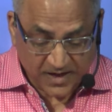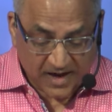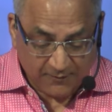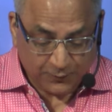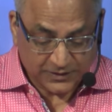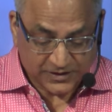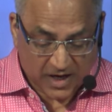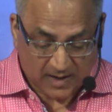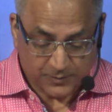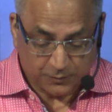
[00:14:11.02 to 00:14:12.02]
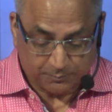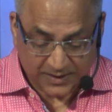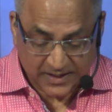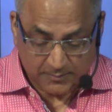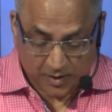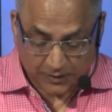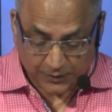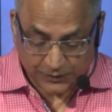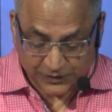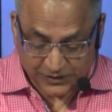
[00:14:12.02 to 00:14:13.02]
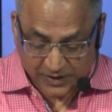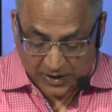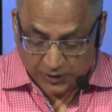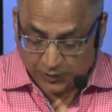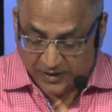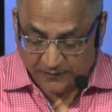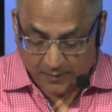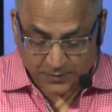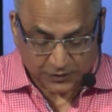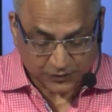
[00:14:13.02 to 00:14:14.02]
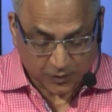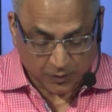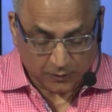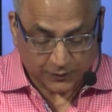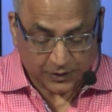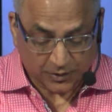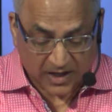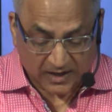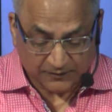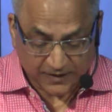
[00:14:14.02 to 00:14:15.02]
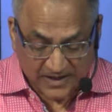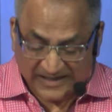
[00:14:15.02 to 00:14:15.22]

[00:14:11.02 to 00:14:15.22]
Every time you blame others, you give up control over your life.